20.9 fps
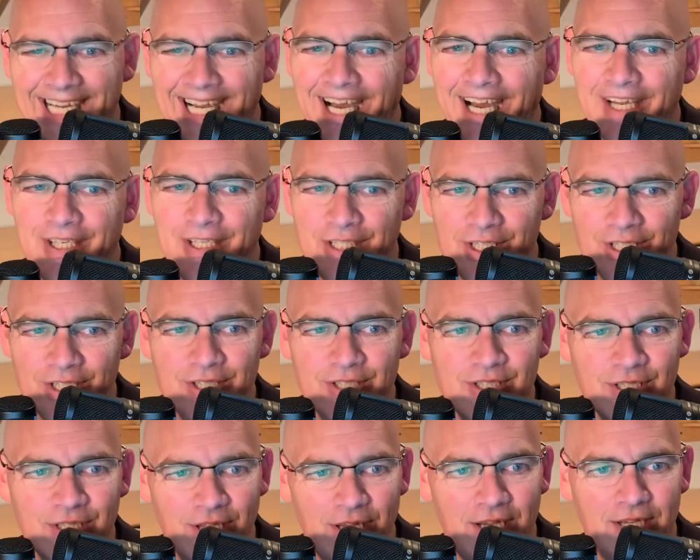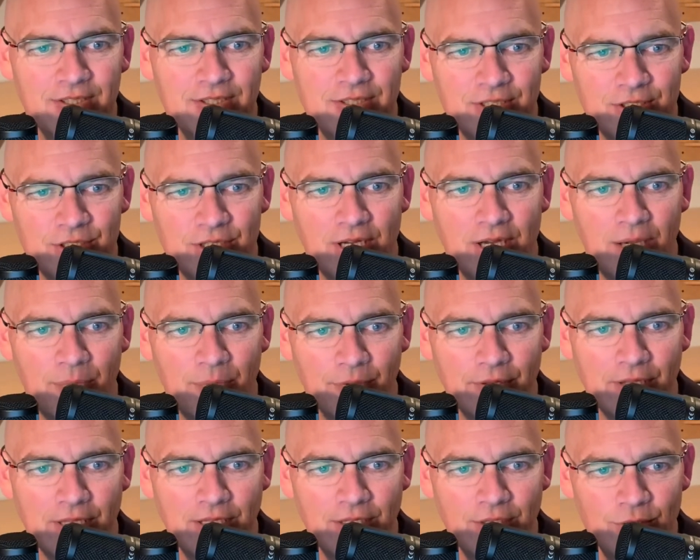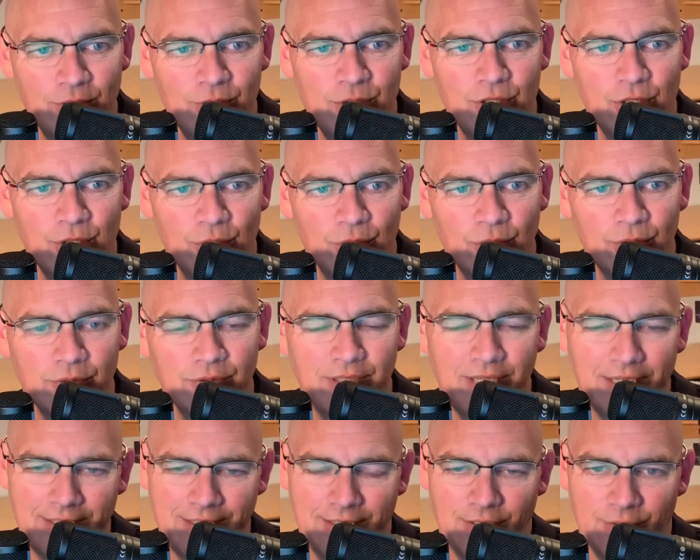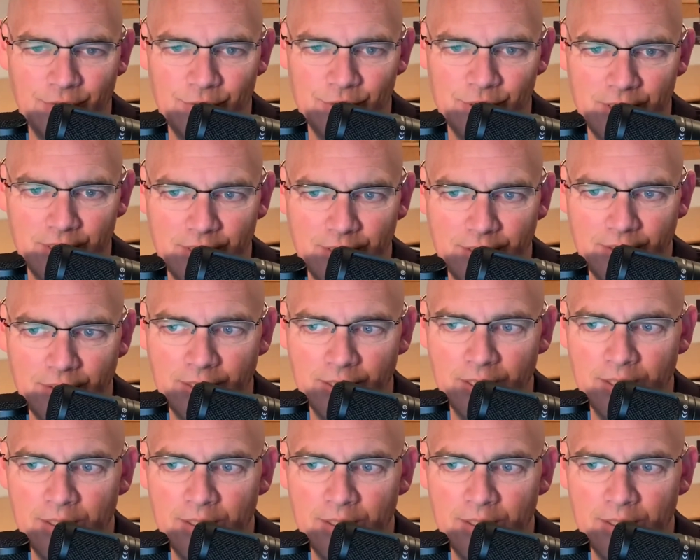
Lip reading: I just lost a job with a huge coach. I didn't lose anything.